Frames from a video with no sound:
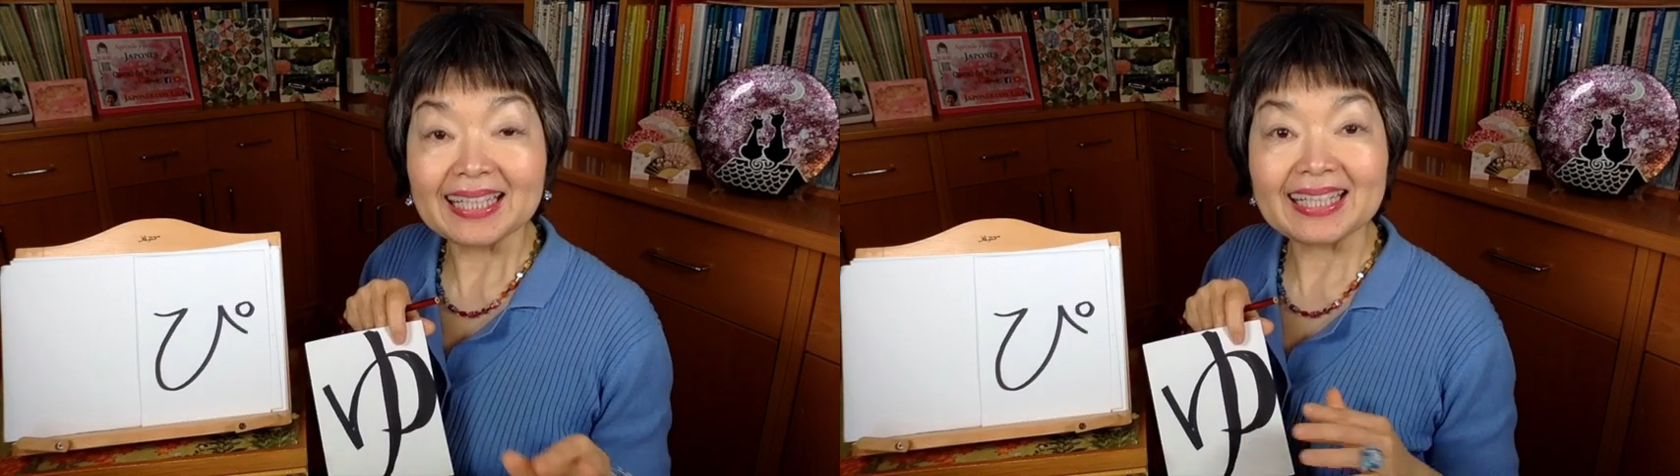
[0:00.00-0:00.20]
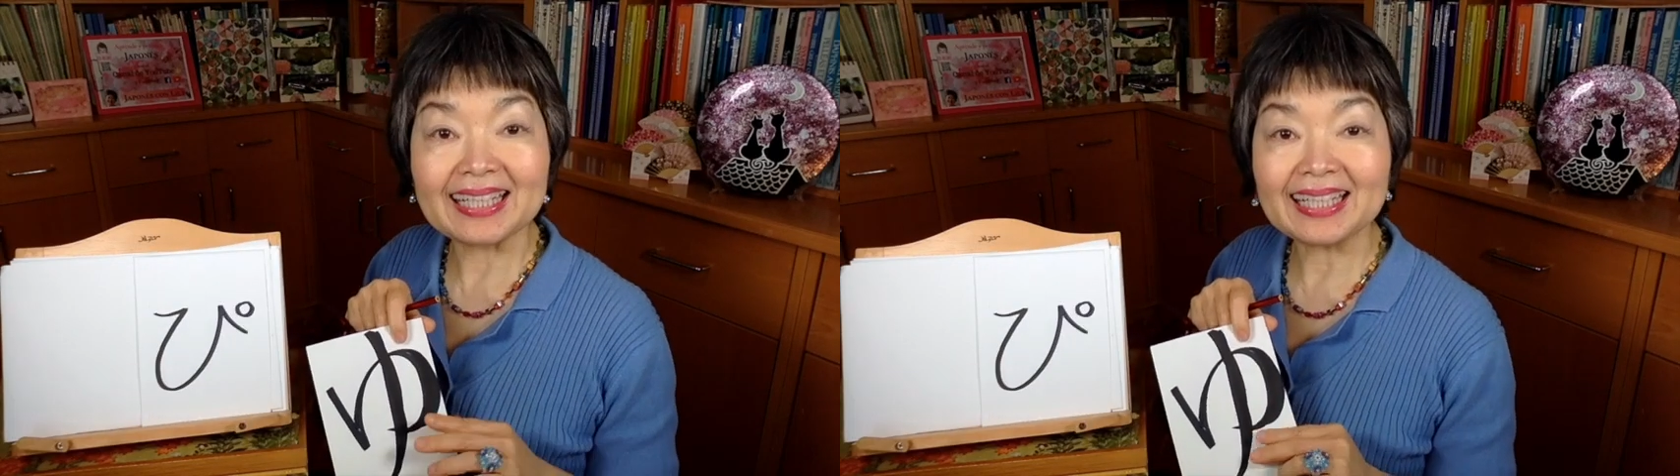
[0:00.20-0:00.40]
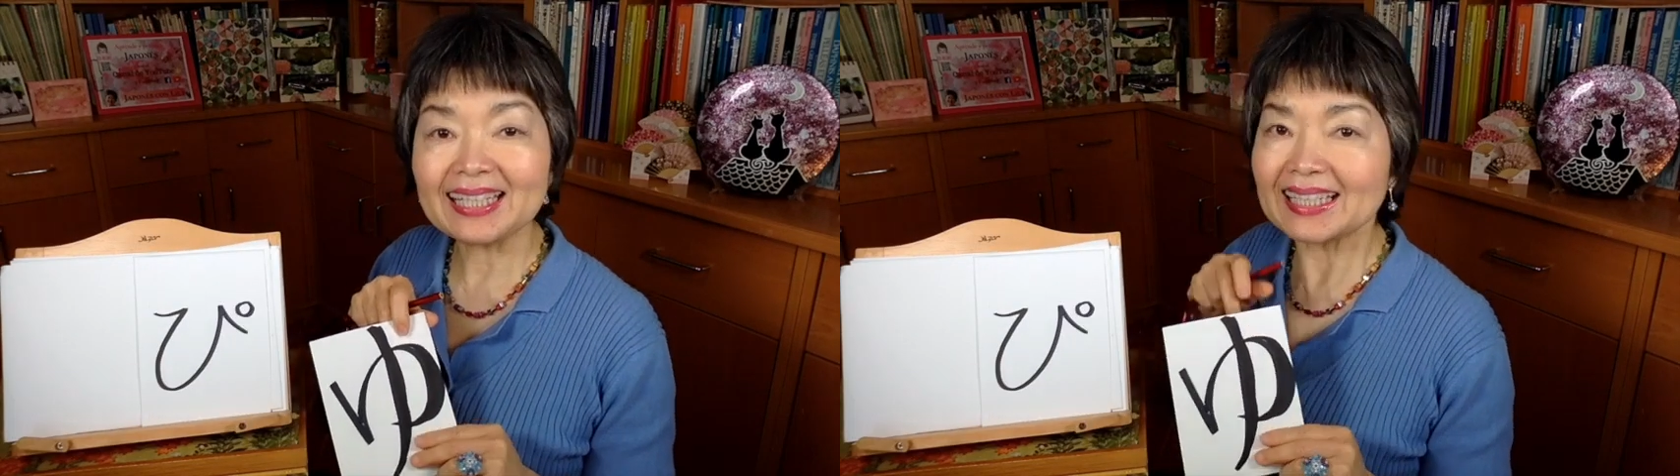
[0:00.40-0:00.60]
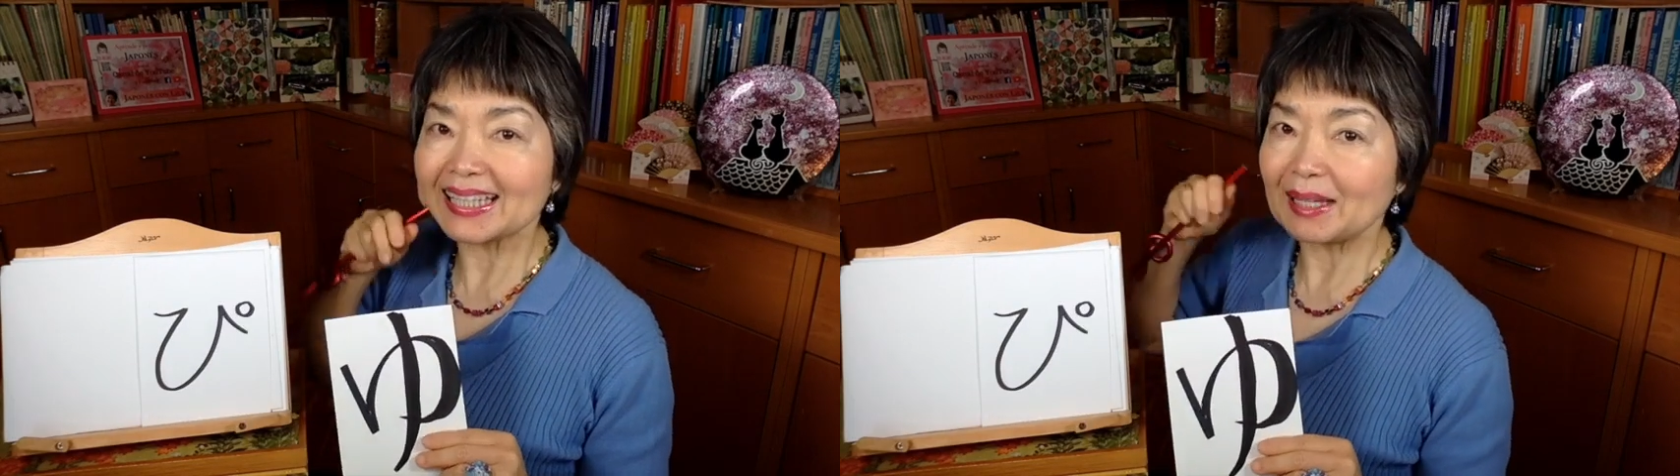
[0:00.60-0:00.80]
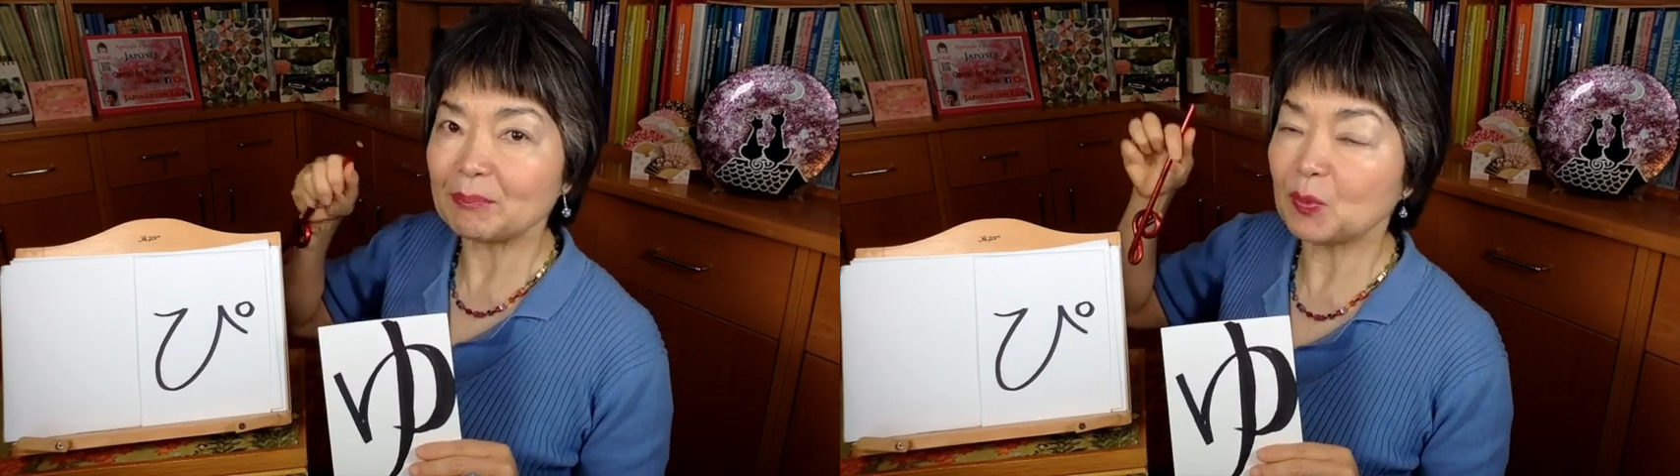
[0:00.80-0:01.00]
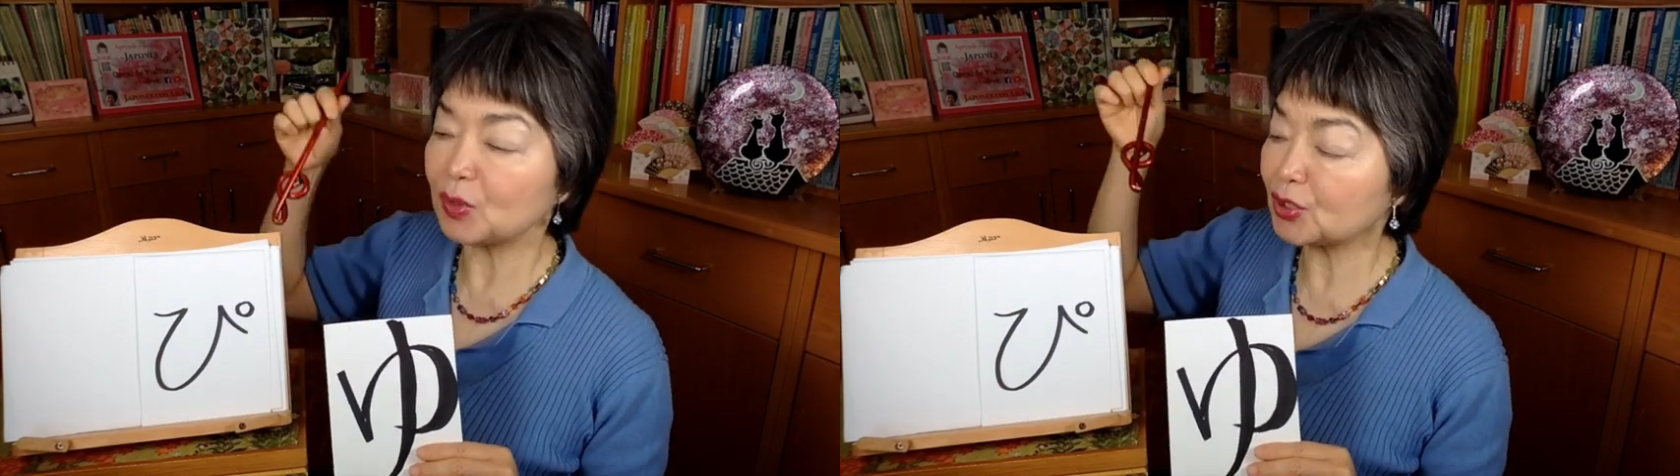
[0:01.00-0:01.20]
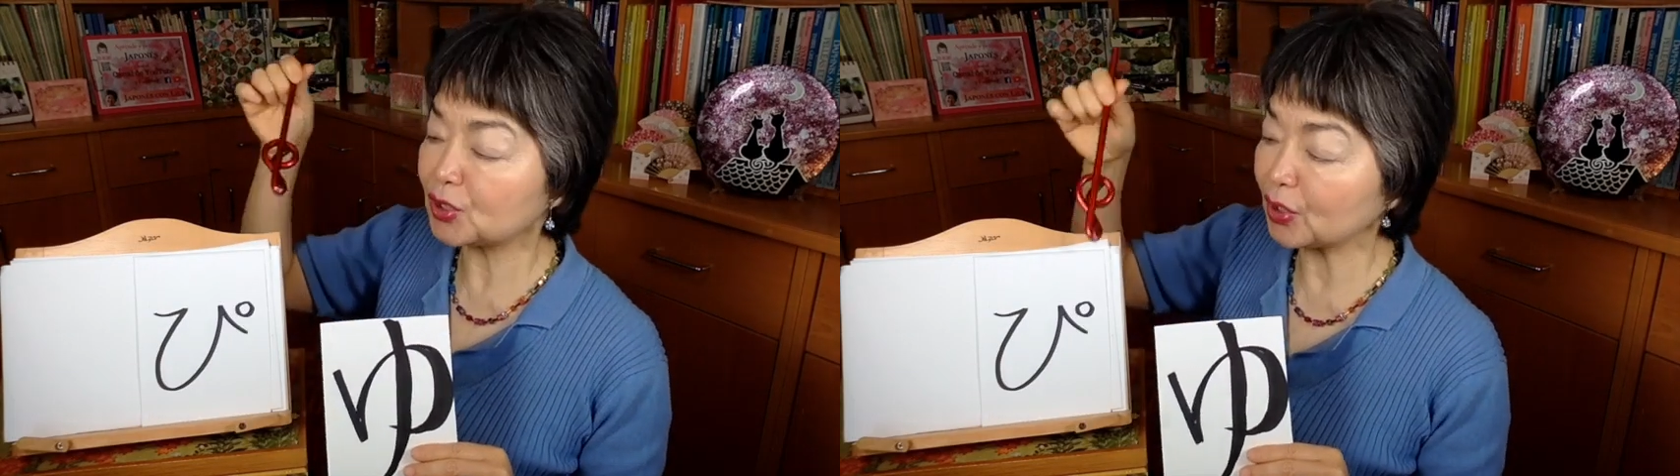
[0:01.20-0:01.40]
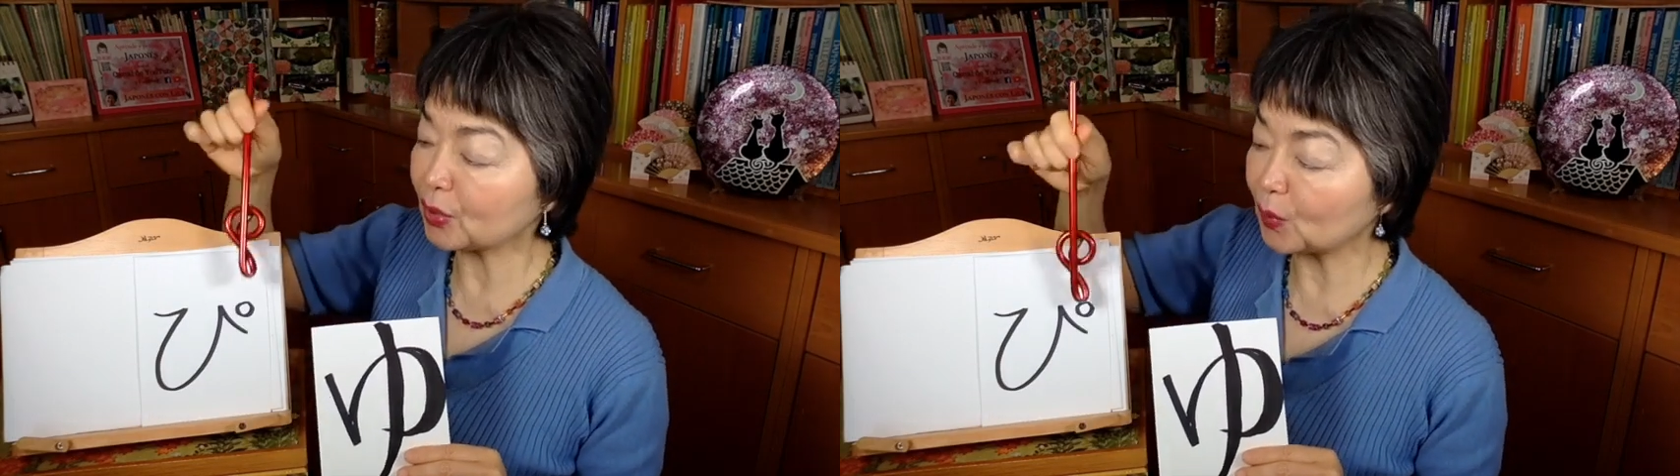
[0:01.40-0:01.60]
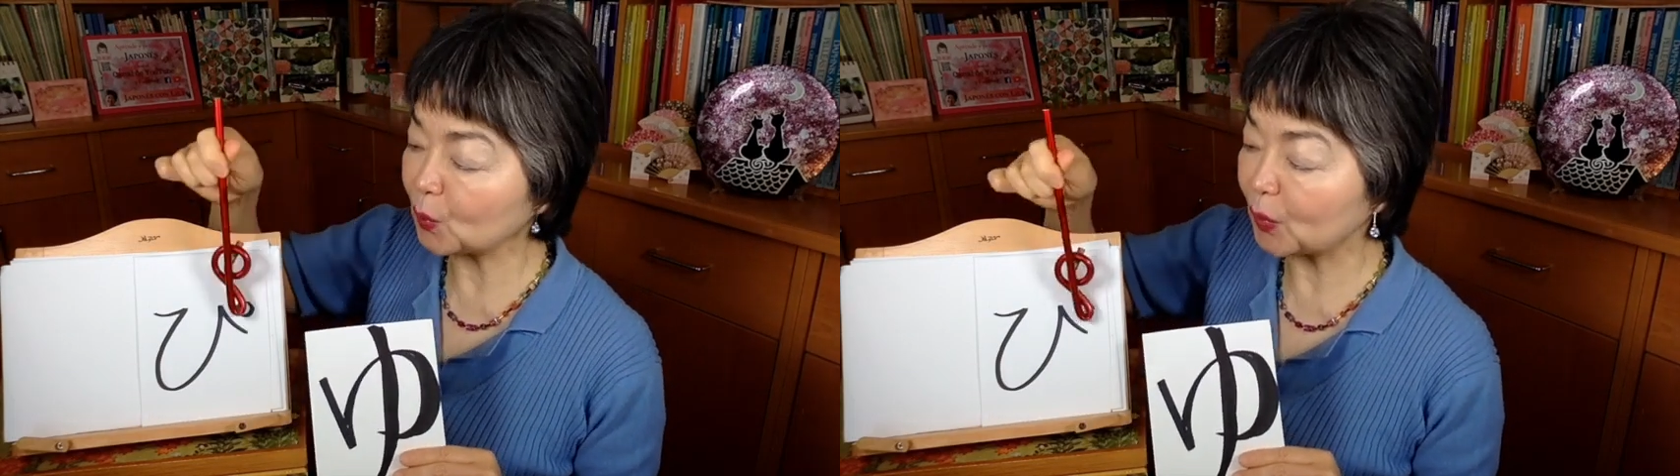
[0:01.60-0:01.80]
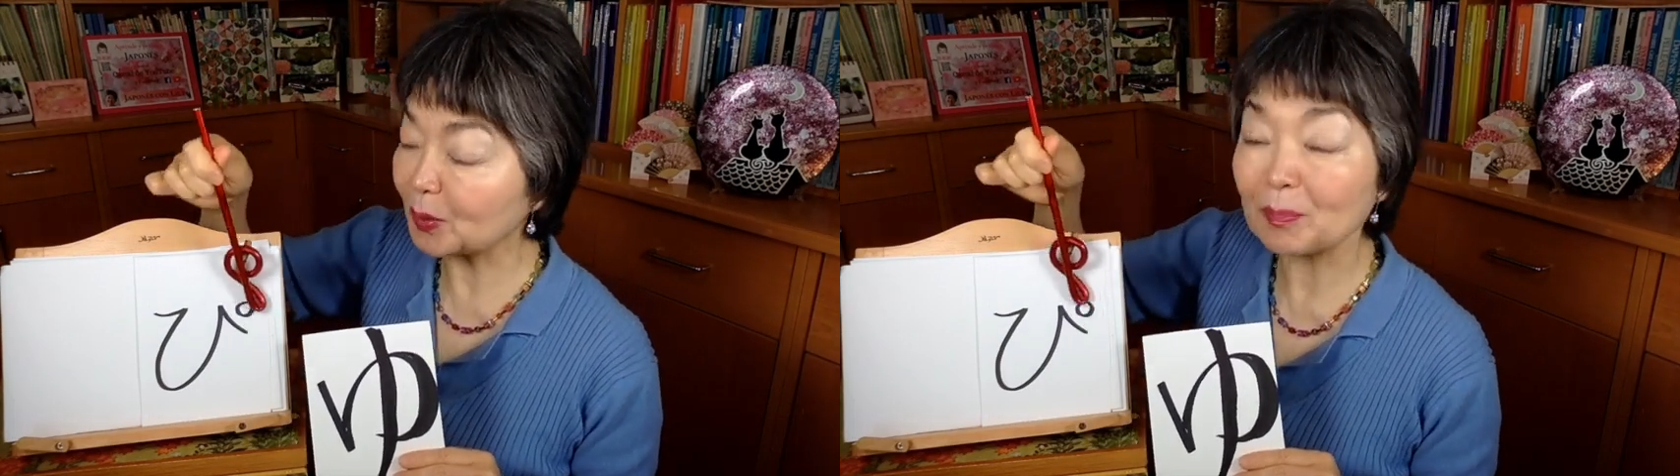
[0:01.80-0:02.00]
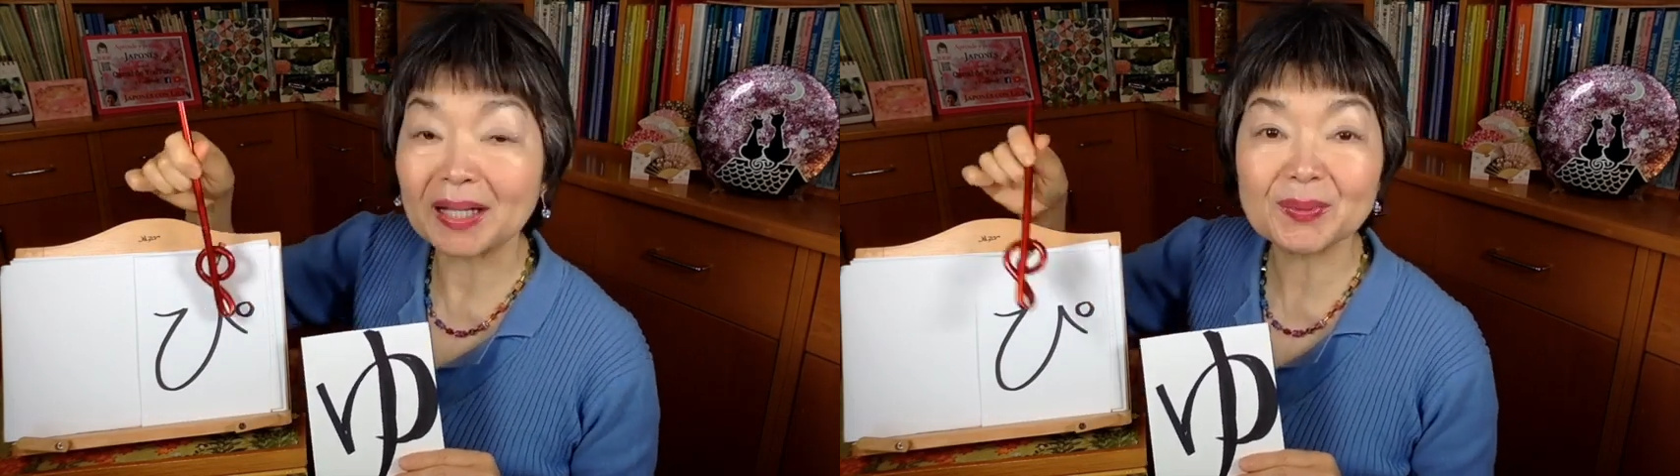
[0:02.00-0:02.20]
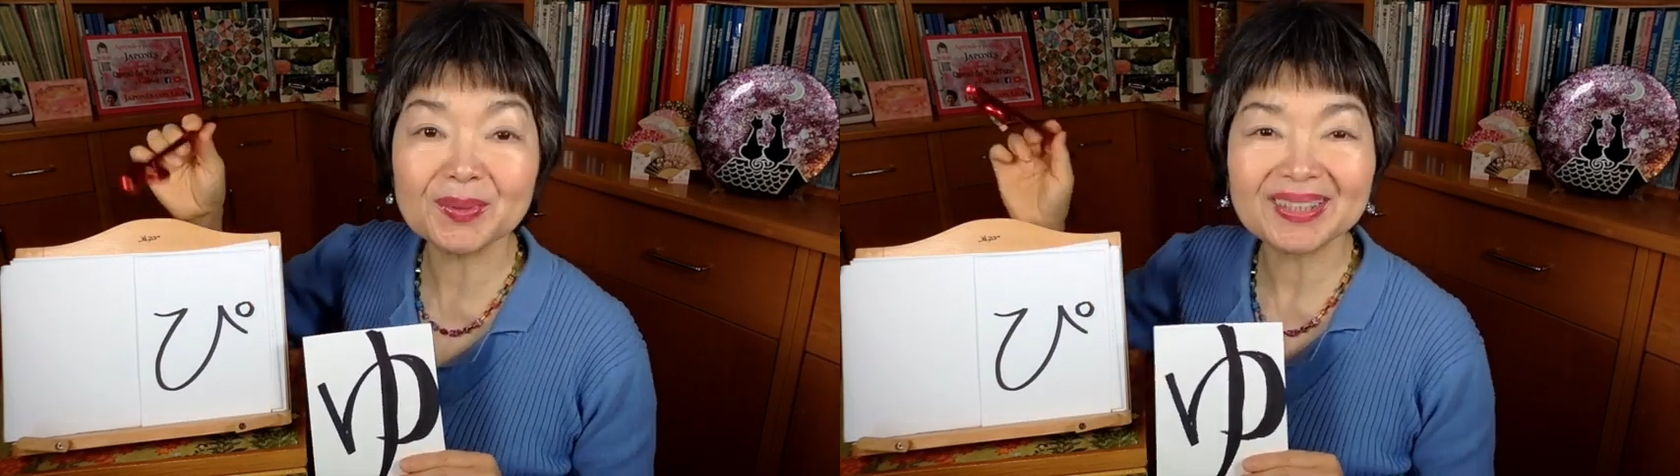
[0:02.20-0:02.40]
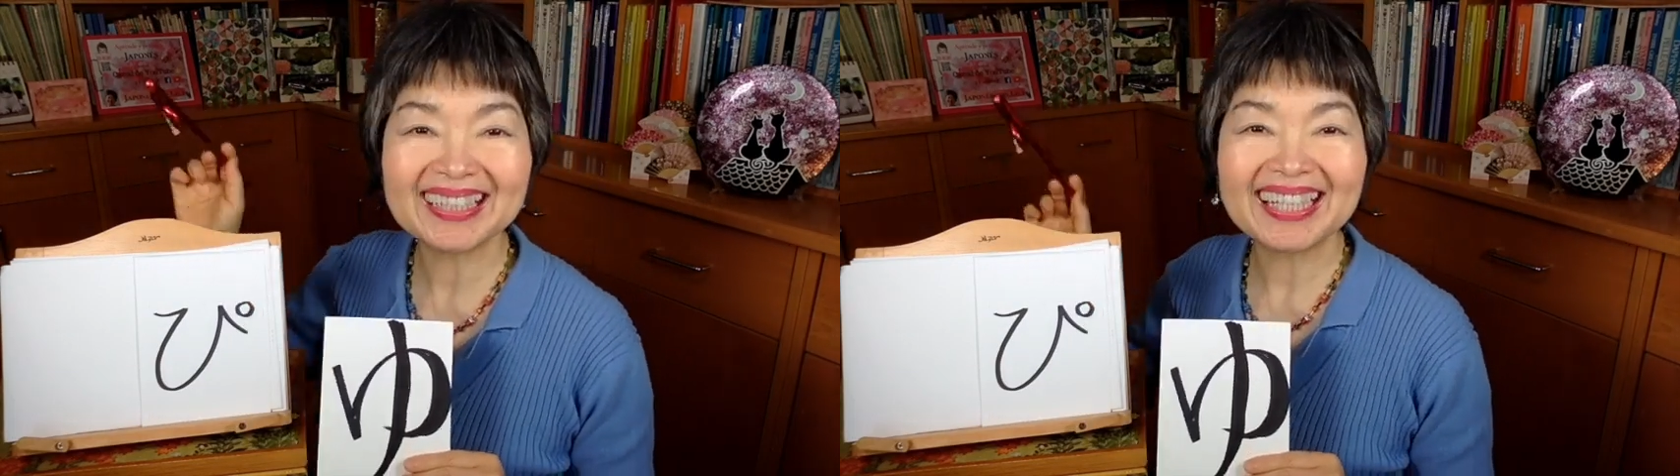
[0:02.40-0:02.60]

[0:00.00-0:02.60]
he can be with circle, with maru,